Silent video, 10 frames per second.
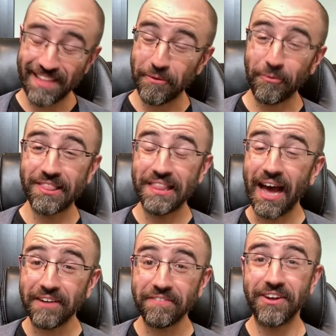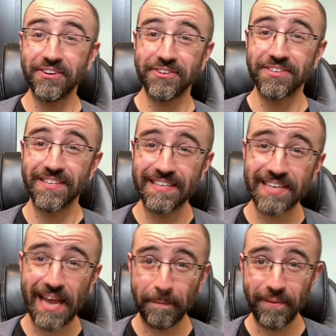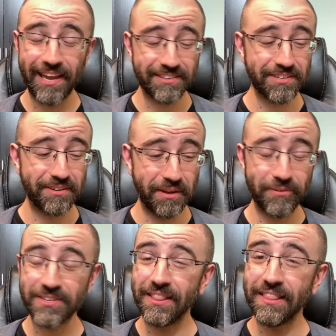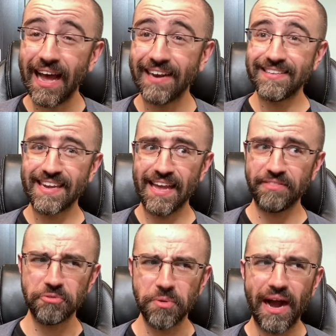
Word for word: there were a lot of characters in this campaign, so it was a lot to get through.